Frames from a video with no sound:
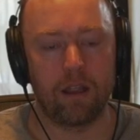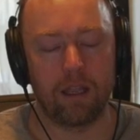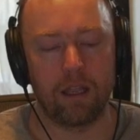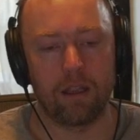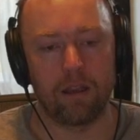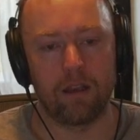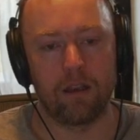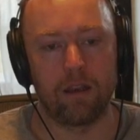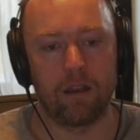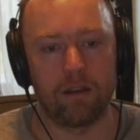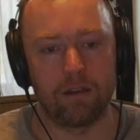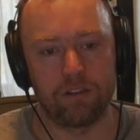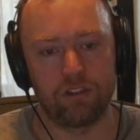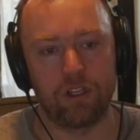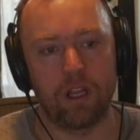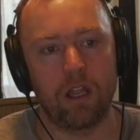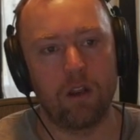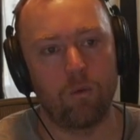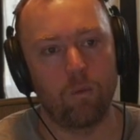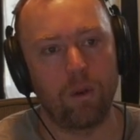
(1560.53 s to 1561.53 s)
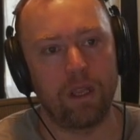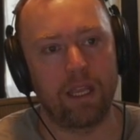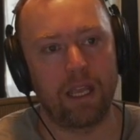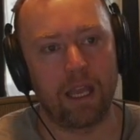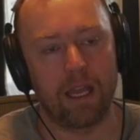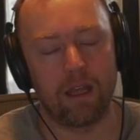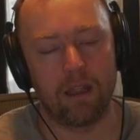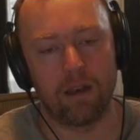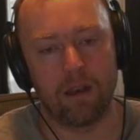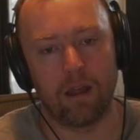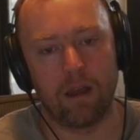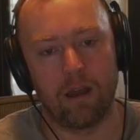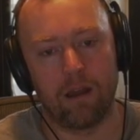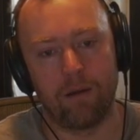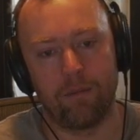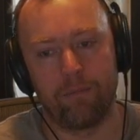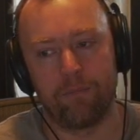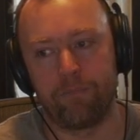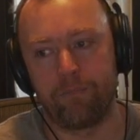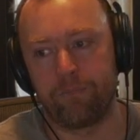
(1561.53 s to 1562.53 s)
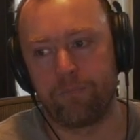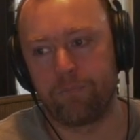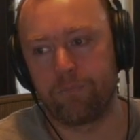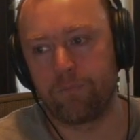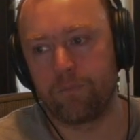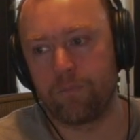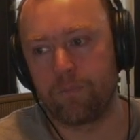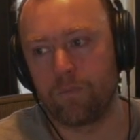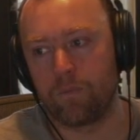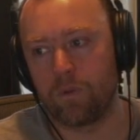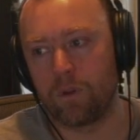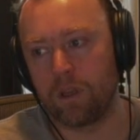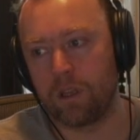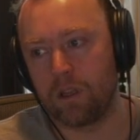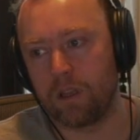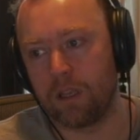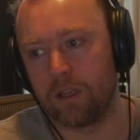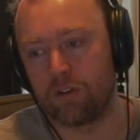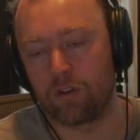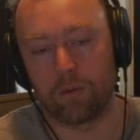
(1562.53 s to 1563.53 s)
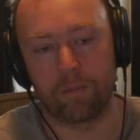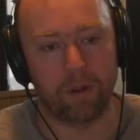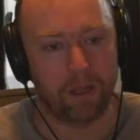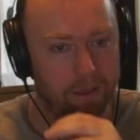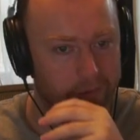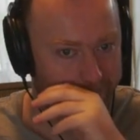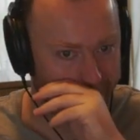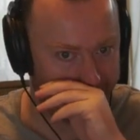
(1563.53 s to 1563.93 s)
in gen, we can interpolate.